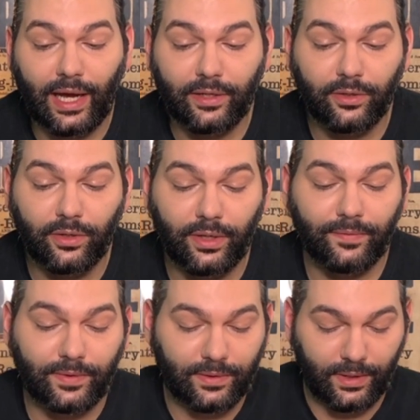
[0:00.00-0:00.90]
I don't know
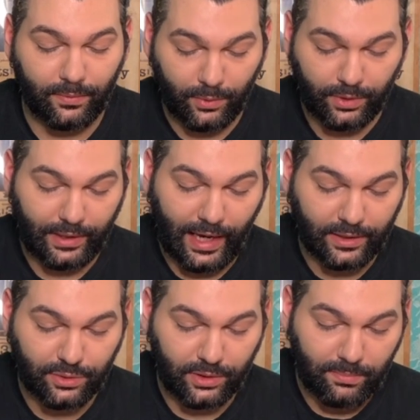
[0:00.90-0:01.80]
if it would
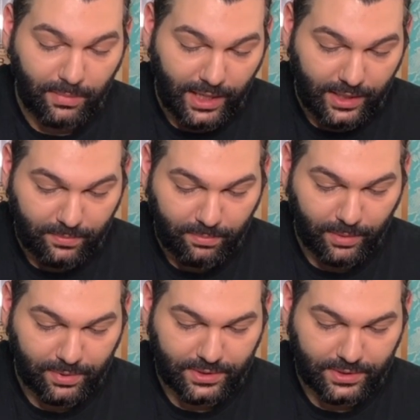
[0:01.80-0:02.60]
actually make peppers.